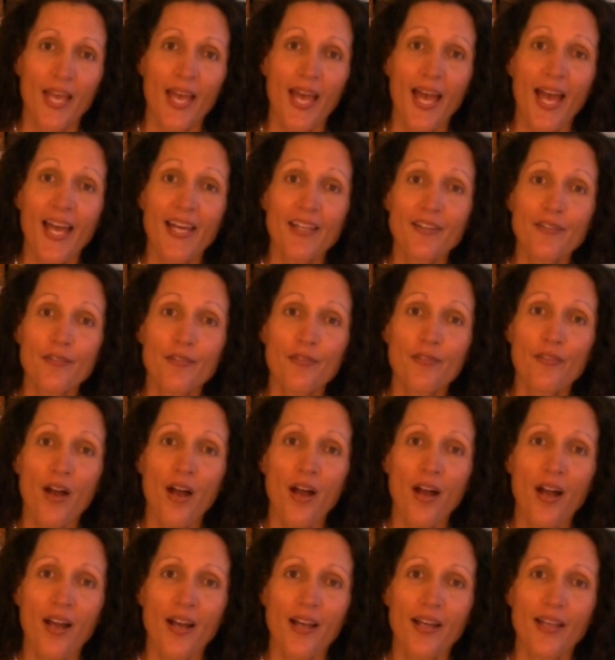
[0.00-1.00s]
At
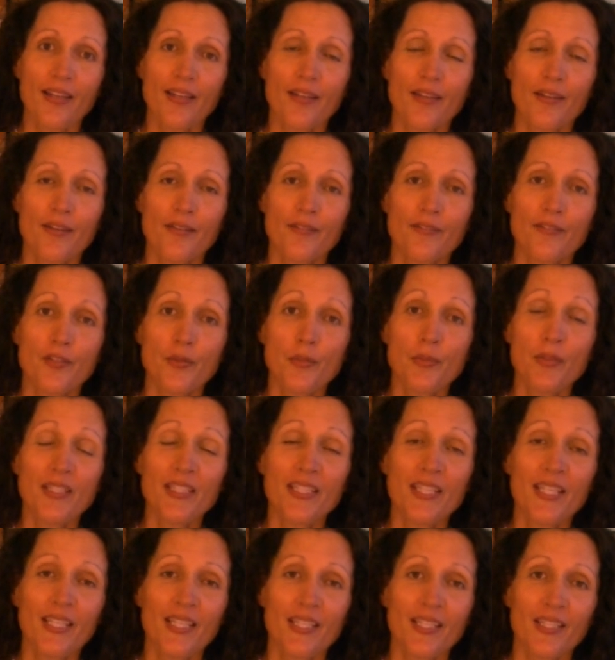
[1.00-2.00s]
5, you
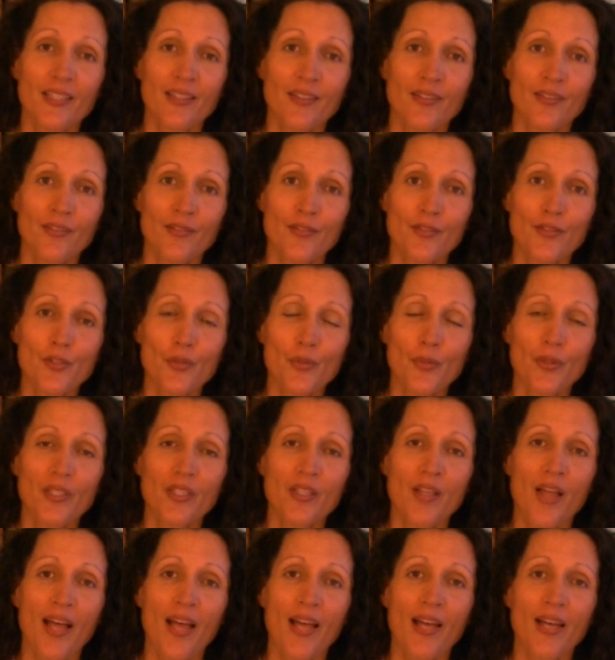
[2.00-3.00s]
begin to
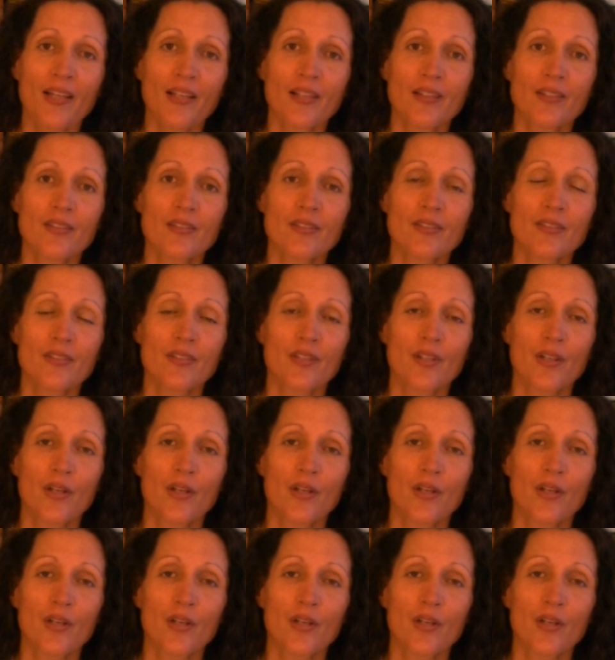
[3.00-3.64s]
relax.